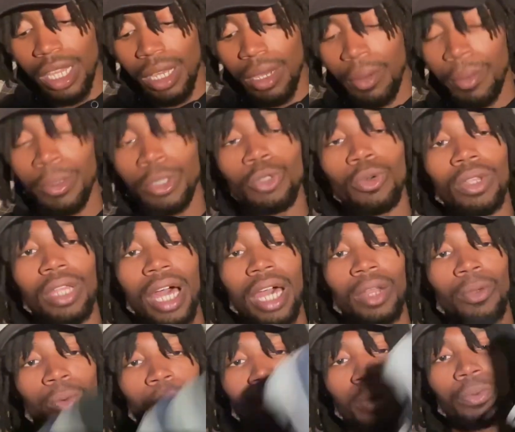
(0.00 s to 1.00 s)
I'm gonna do a lot
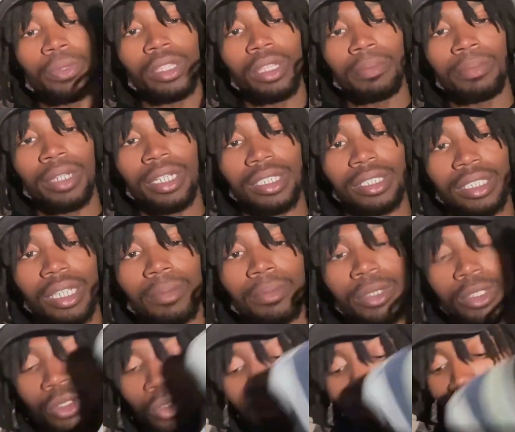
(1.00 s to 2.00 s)
of work with them in the
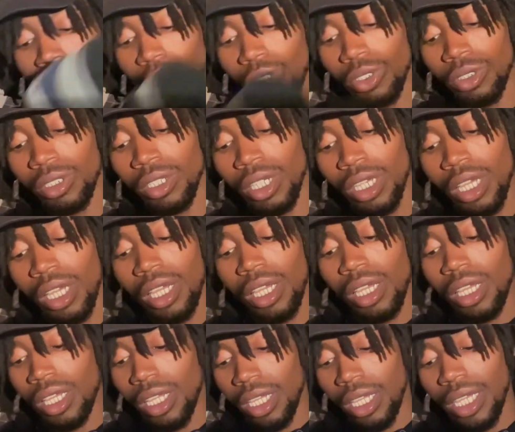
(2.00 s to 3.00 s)
summer too, so
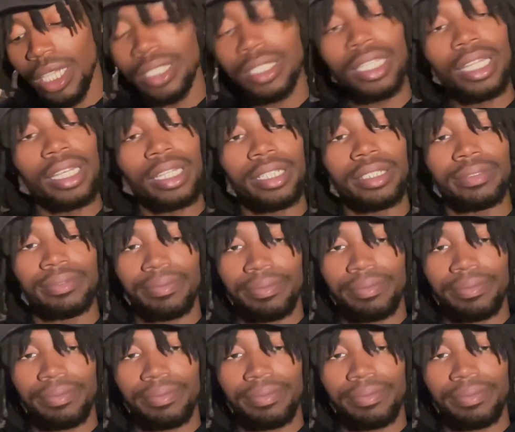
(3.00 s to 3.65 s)
it's lit.